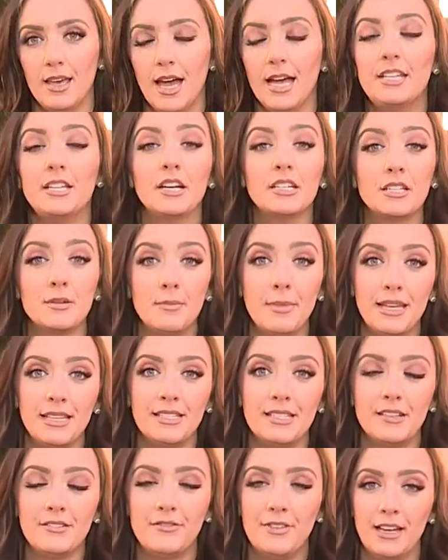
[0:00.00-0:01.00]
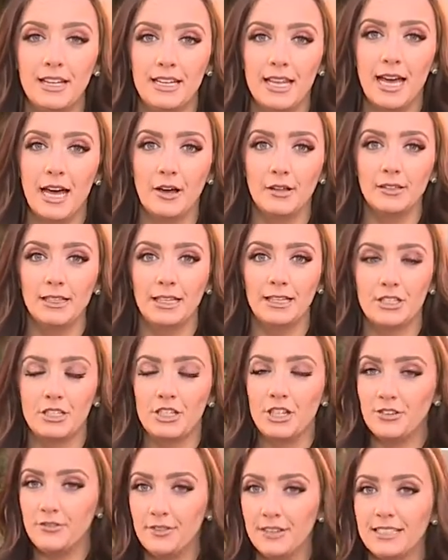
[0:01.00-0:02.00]
I talked to Mason Van Houweling,
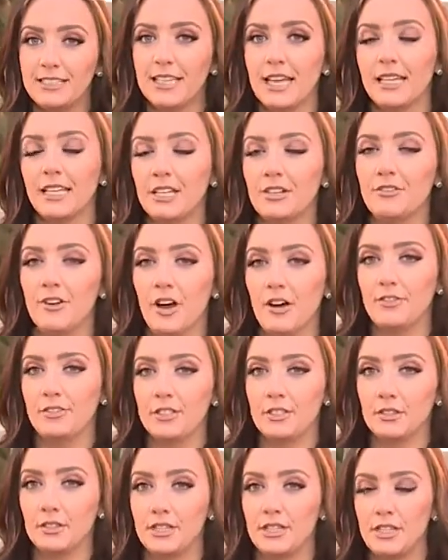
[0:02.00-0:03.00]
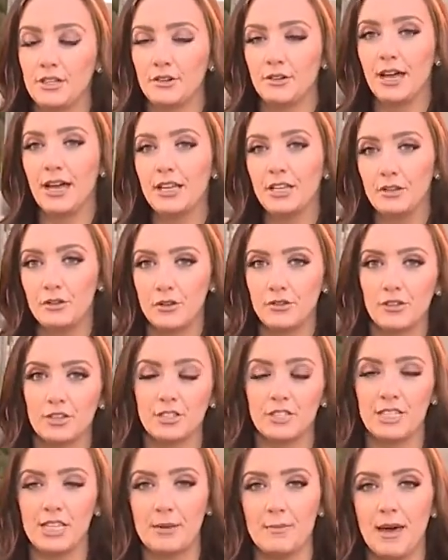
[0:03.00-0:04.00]
Chief Executive Officer here at
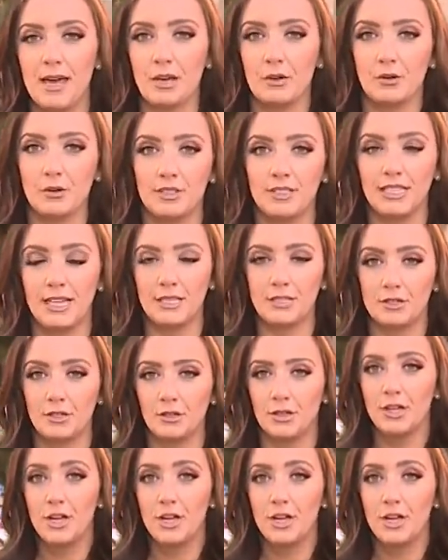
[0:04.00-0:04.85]
University Medical Center,